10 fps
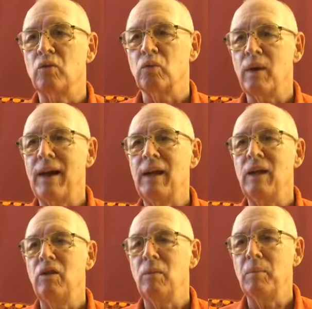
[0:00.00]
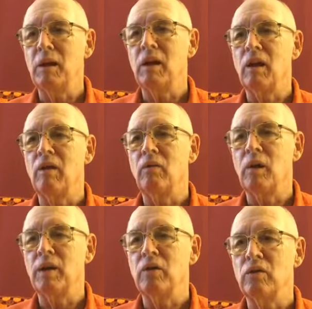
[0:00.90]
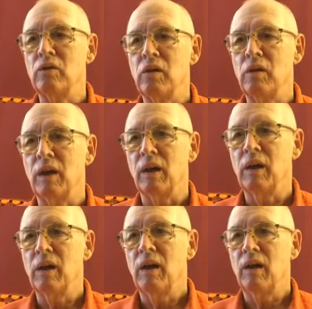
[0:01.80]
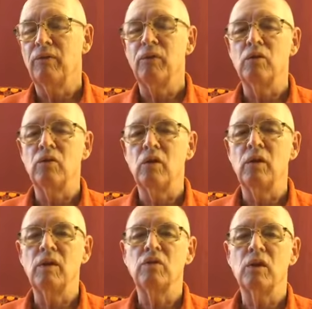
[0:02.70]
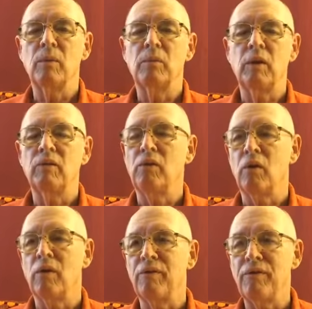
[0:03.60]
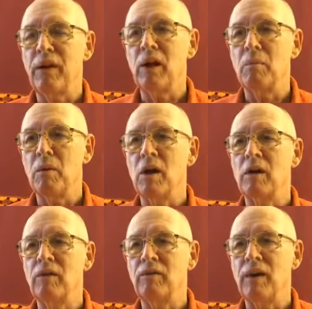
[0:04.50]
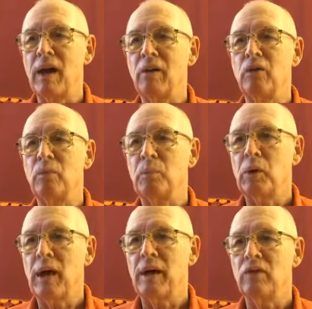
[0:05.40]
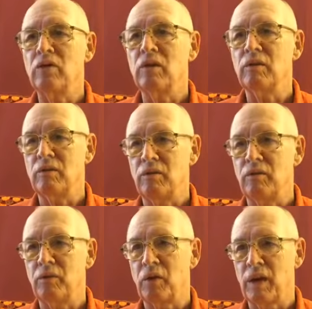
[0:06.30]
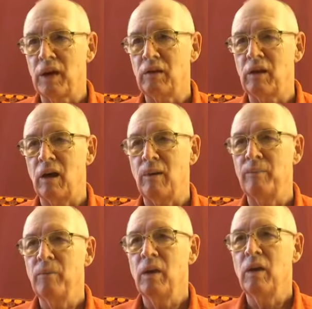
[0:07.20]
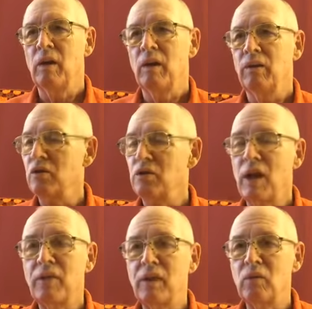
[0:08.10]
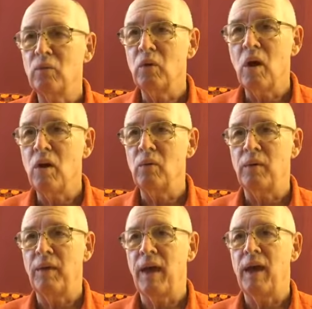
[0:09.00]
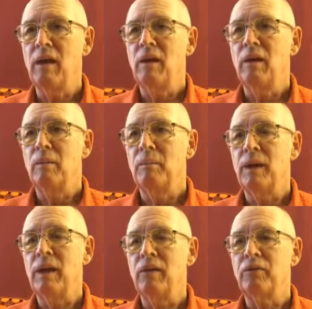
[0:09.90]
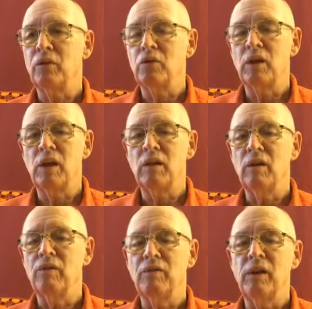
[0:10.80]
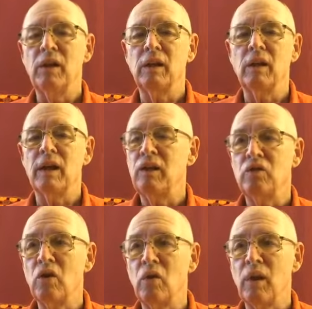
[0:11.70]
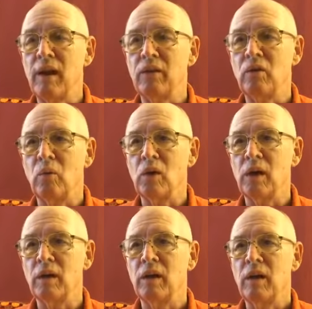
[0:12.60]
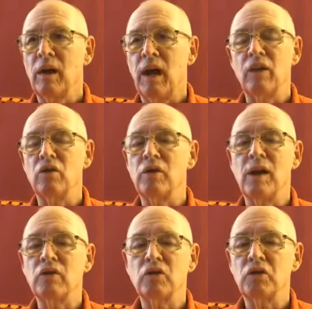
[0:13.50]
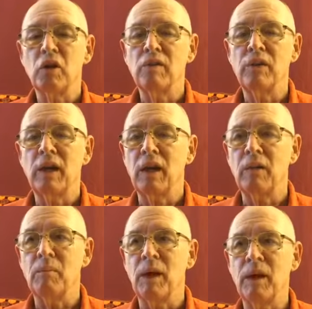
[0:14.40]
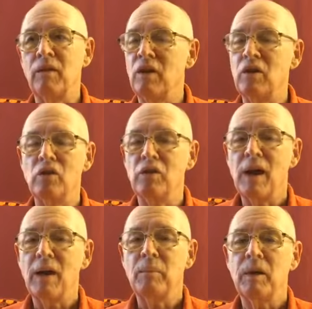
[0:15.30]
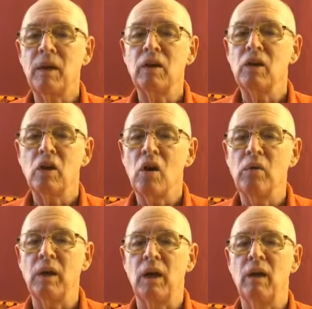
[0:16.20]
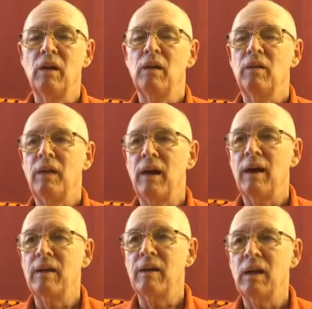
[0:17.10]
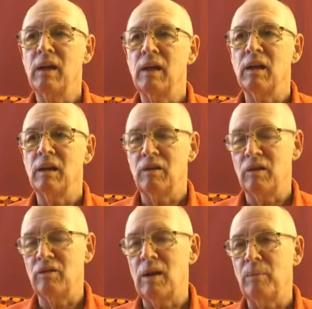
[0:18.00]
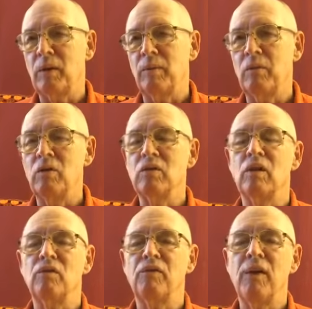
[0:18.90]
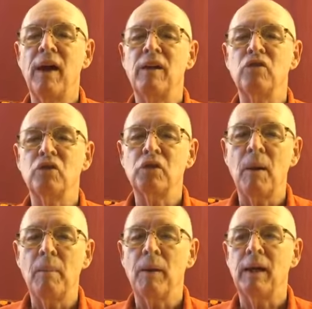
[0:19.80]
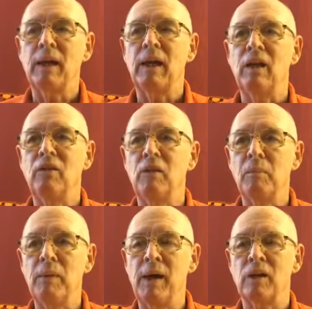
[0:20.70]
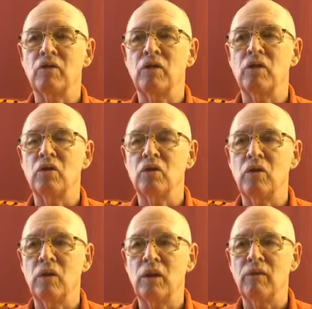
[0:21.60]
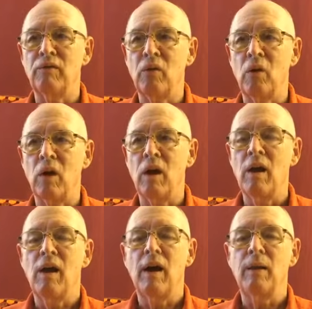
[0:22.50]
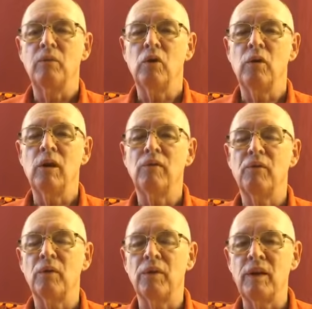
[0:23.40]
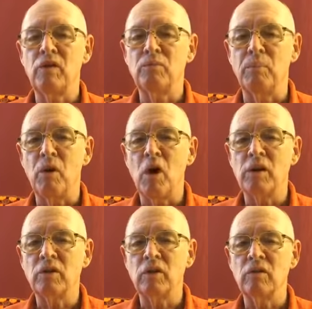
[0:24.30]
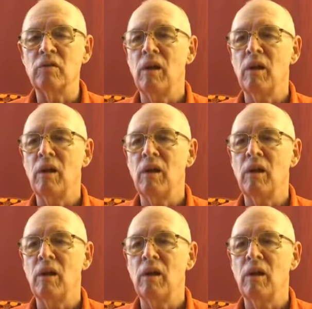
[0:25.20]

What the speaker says: right in the middle of what you're doing. If you're doing something for a fair market value price for income, there's nothing wrong with that. But if you're sitting there feeling like you don't like the work and you're not serving anybody, then you're not being a yogi. The idea, the example I'm using is find somebody in the mix that you're doing it for. I'm doing it for these bosses.